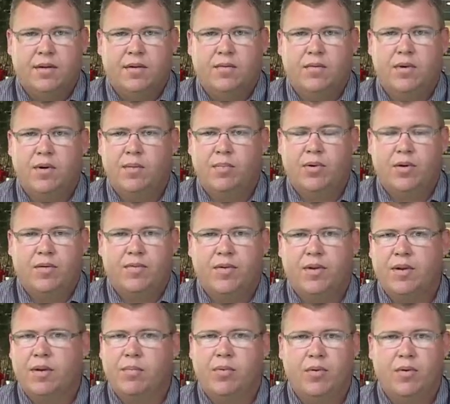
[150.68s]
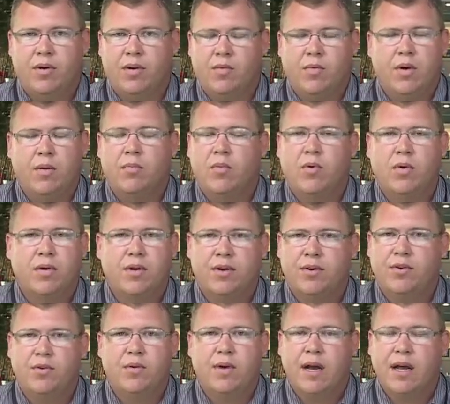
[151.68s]
What a perfect employee. What more could
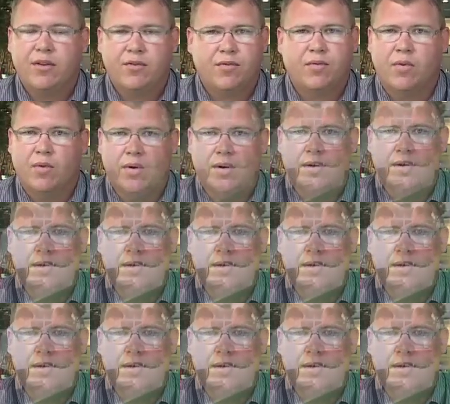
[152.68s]
you ask for?